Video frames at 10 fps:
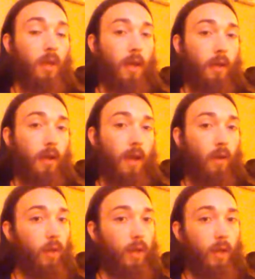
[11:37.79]
And
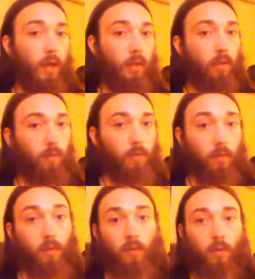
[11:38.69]
now, a
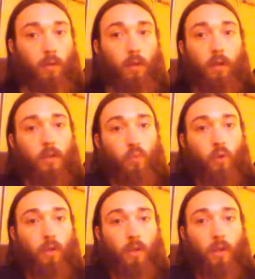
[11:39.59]
hoodless
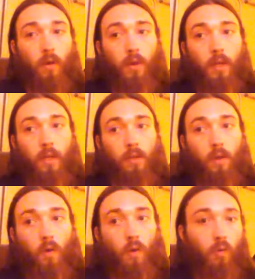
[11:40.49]
woolen cloak isn't
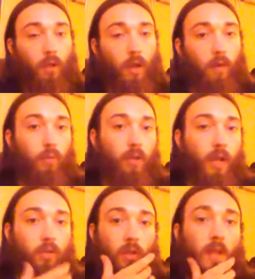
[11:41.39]
a whole lot of
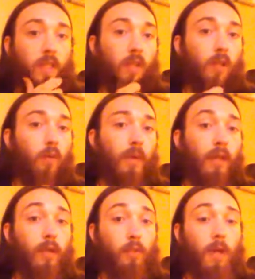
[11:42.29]
protection. It's a little bit,
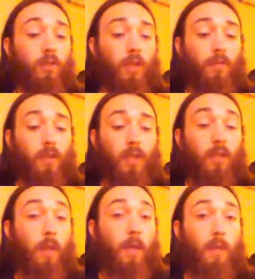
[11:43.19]
especially if you think
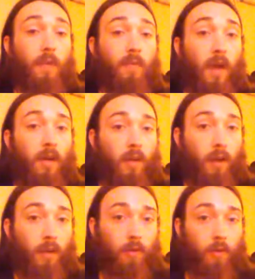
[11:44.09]
they might be fighting
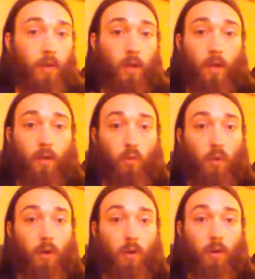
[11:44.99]
other
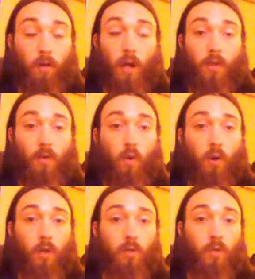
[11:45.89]
other
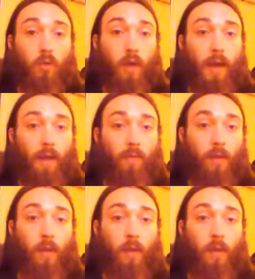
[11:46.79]
orcs who have